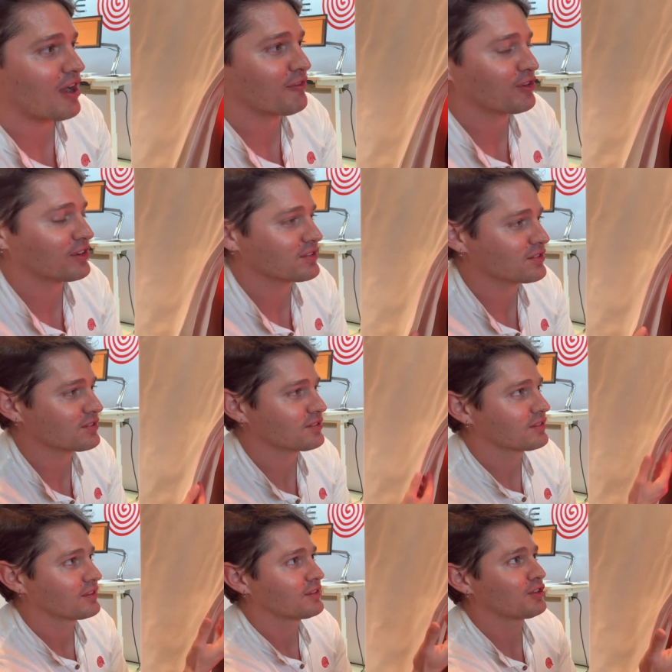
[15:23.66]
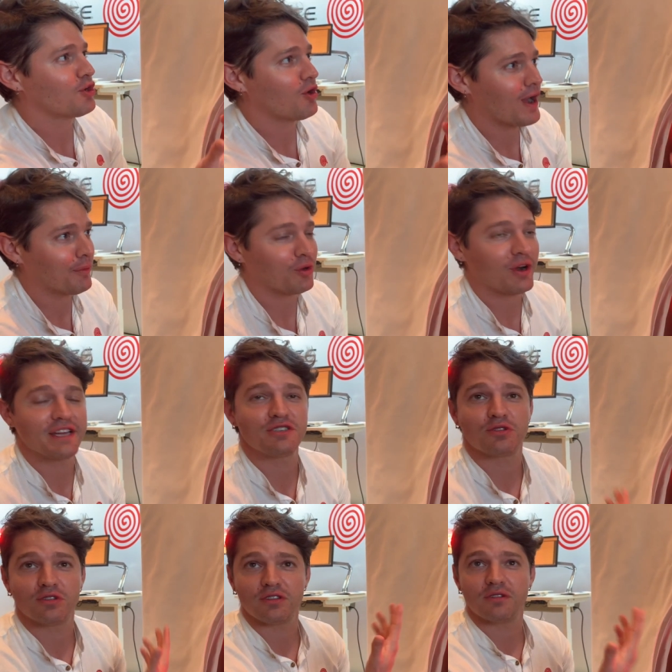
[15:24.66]
offer as, you know, an upgrade
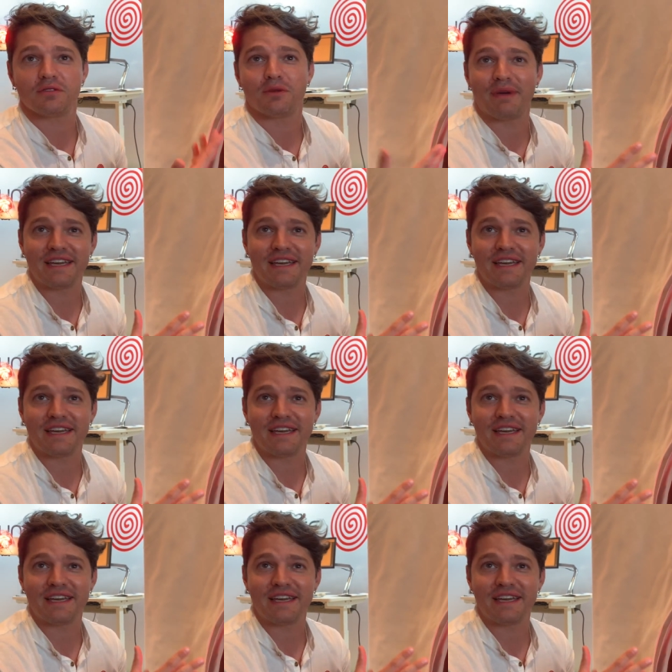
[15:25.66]
to the